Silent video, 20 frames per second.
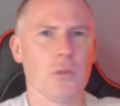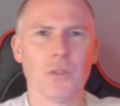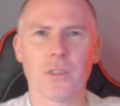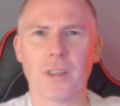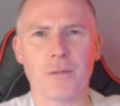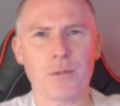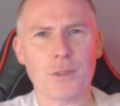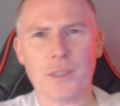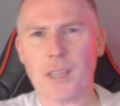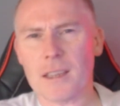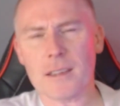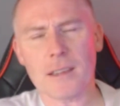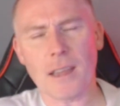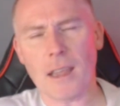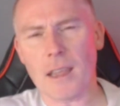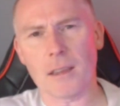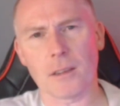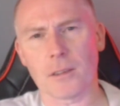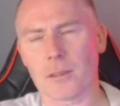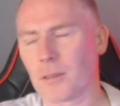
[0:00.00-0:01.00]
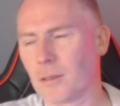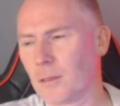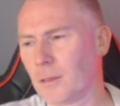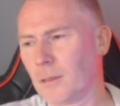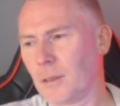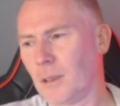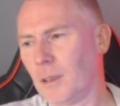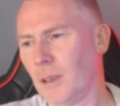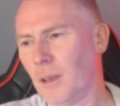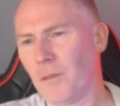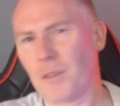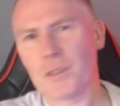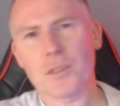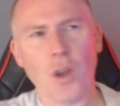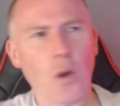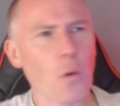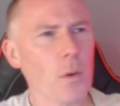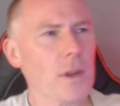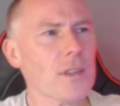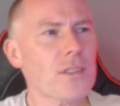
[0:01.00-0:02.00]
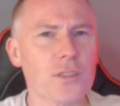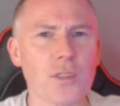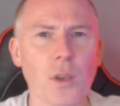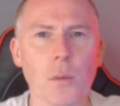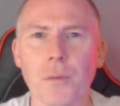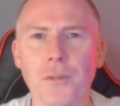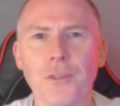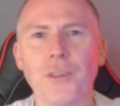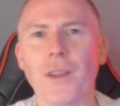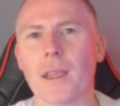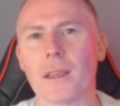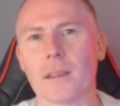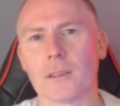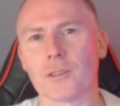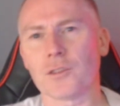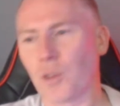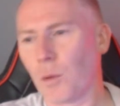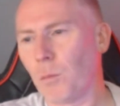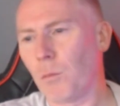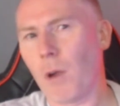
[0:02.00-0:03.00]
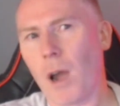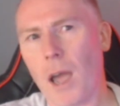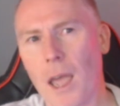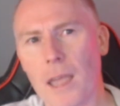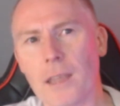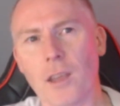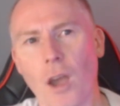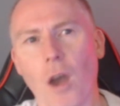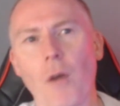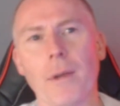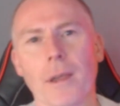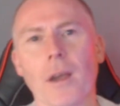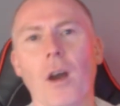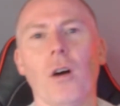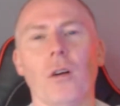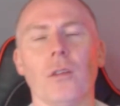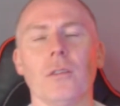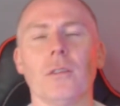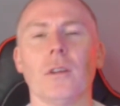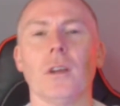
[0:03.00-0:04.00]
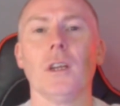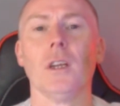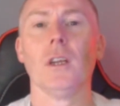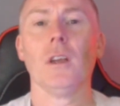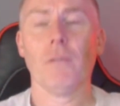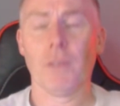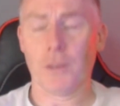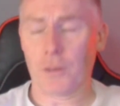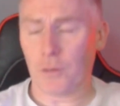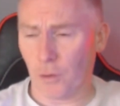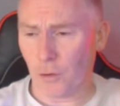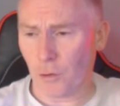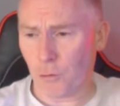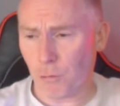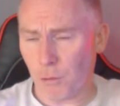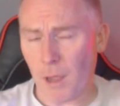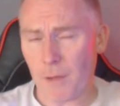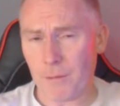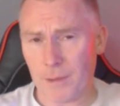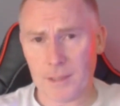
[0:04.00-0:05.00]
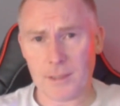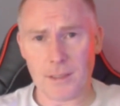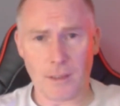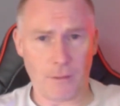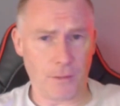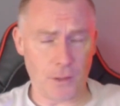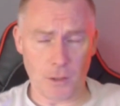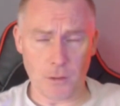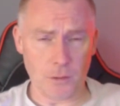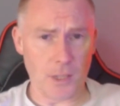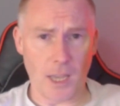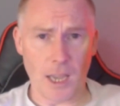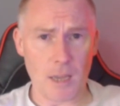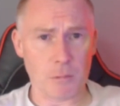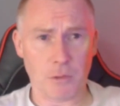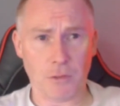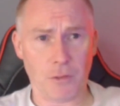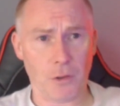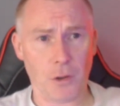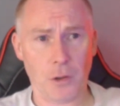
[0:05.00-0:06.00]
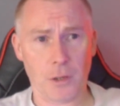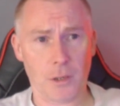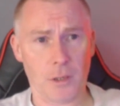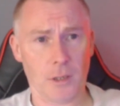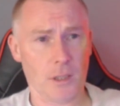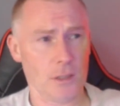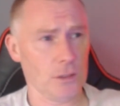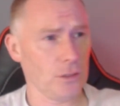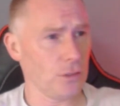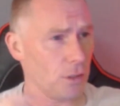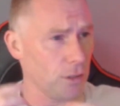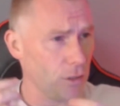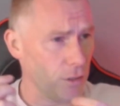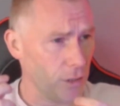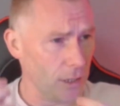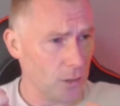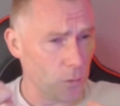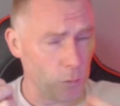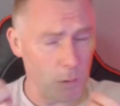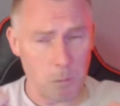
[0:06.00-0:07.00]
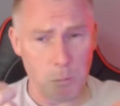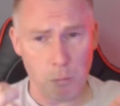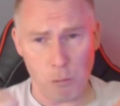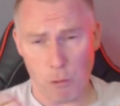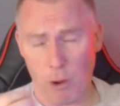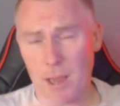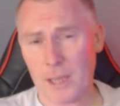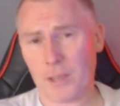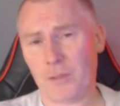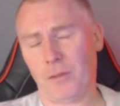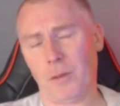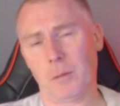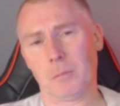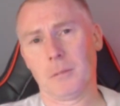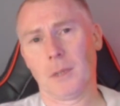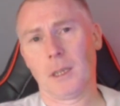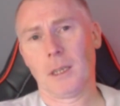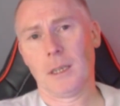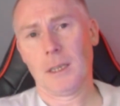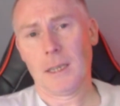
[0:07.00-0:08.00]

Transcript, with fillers: once every ten years. There's always something, somewhere going on that's going to create these difficult times for you. And so you need to embrace them.